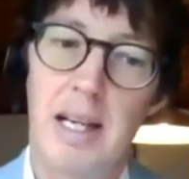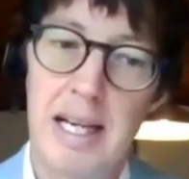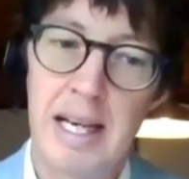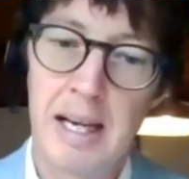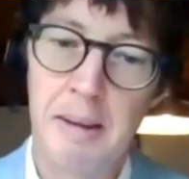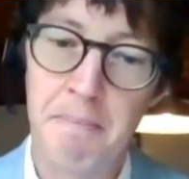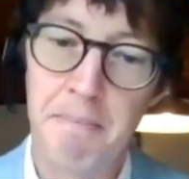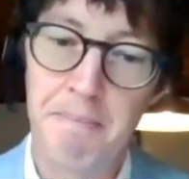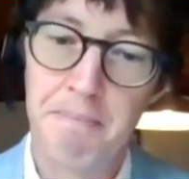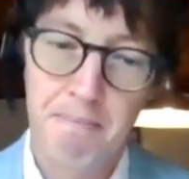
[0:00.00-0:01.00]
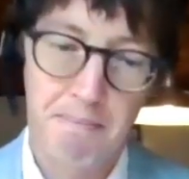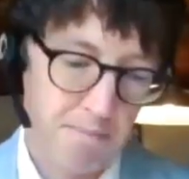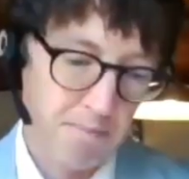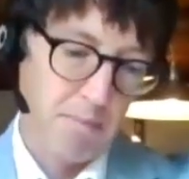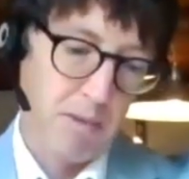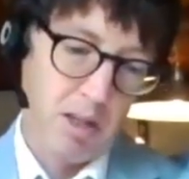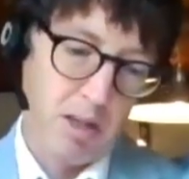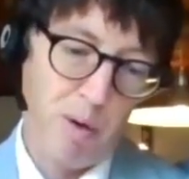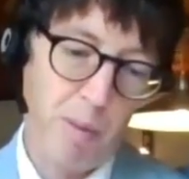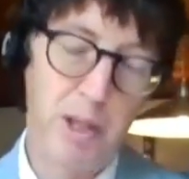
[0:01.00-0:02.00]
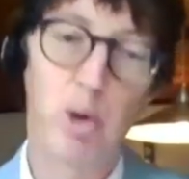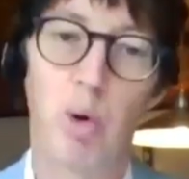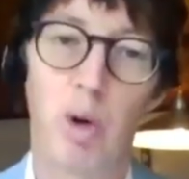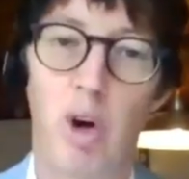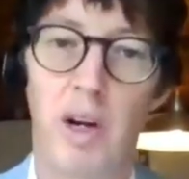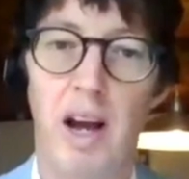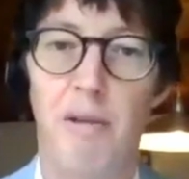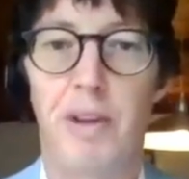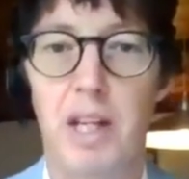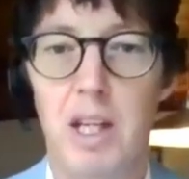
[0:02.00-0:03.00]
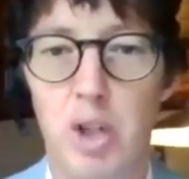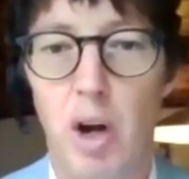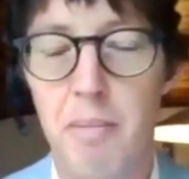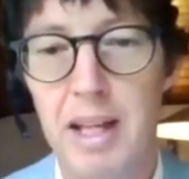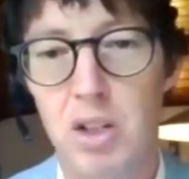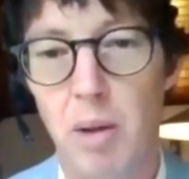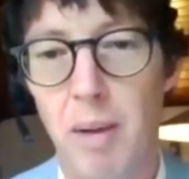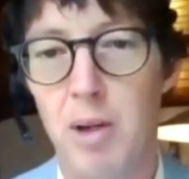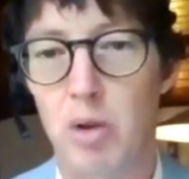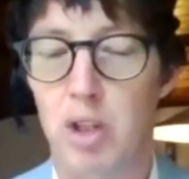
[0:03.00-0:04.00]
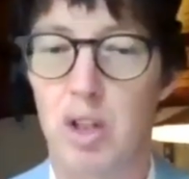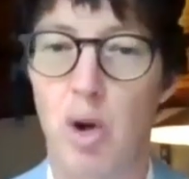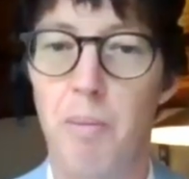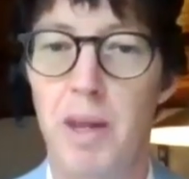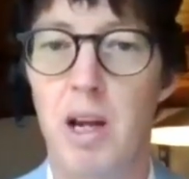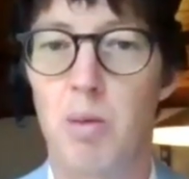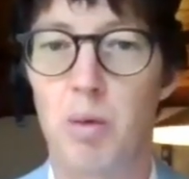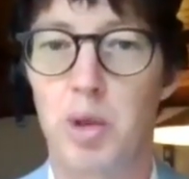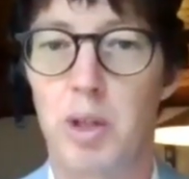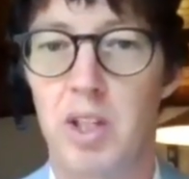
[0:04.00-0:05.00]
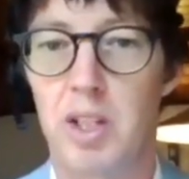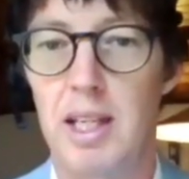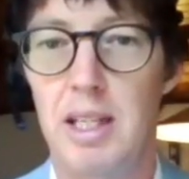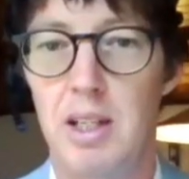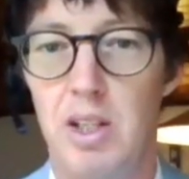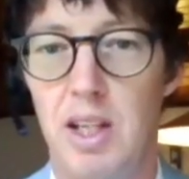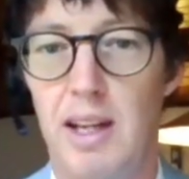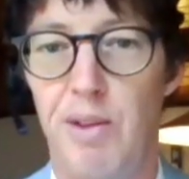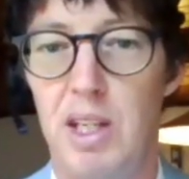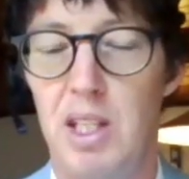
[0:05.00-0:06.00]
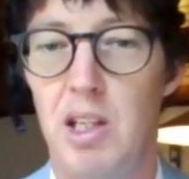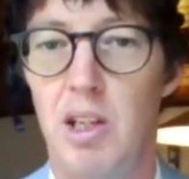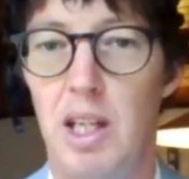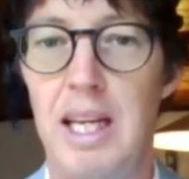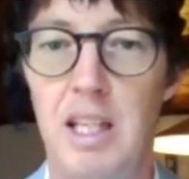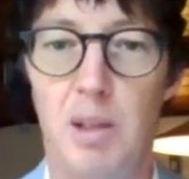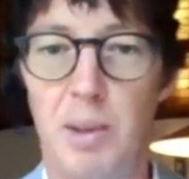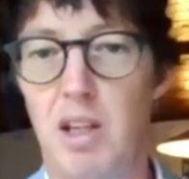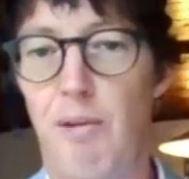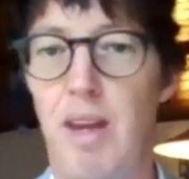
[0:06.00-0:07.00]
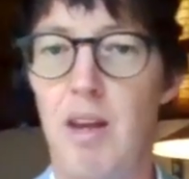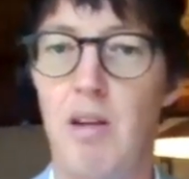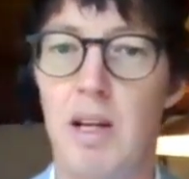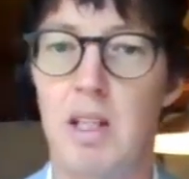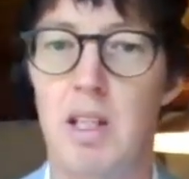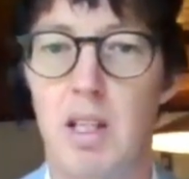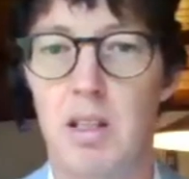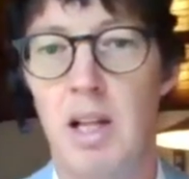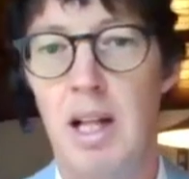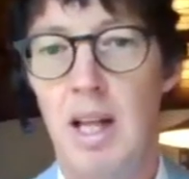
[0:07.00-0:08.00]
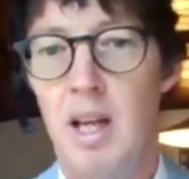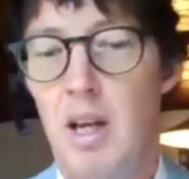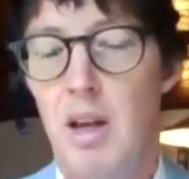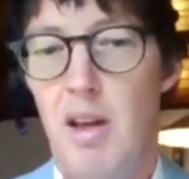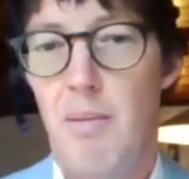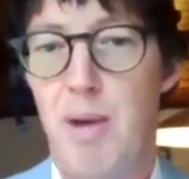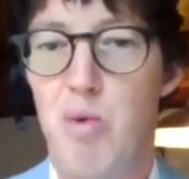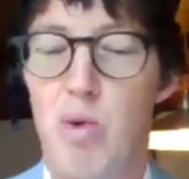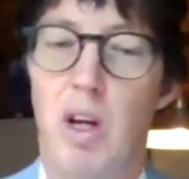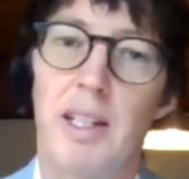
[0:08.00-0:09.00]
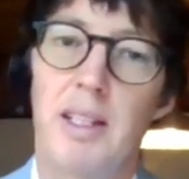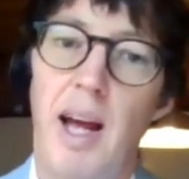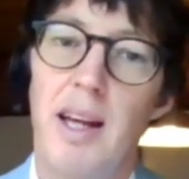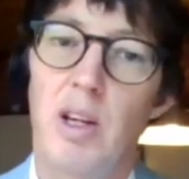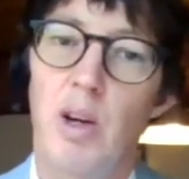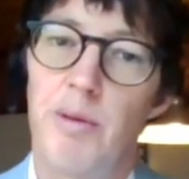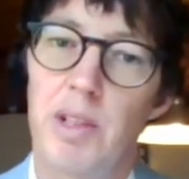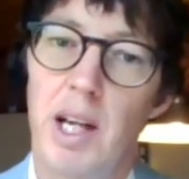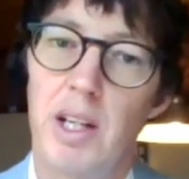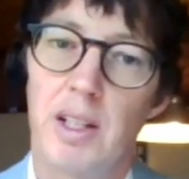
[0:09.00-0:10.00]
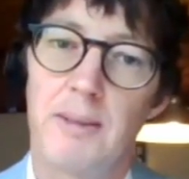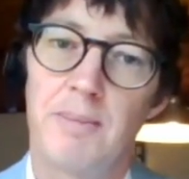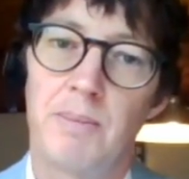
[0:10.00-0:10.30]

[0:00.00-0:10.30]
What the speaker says: Probably talk long enough for the intro, Matt, so maybe I'll just stop there and we'll sort of see if there's any specific areas that people would like to take the conversation.